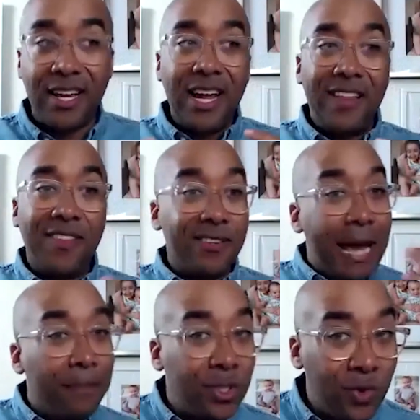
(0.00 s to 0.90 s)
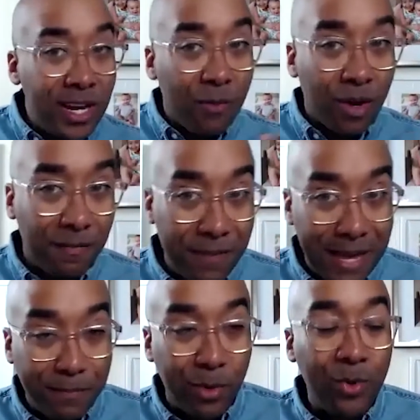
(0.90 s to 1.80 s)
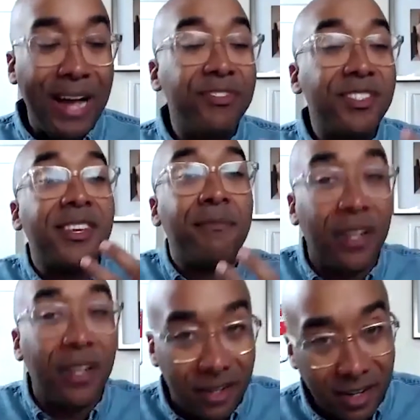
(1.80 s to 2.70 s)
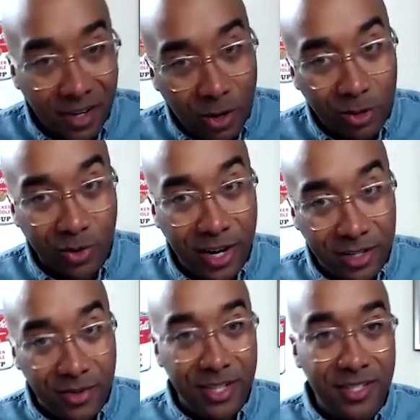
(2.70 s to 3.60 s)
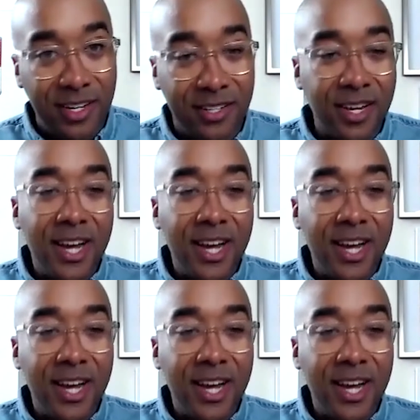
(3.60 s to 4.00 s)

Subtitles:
and then we tap into a network of people who have similar cultural characteristics,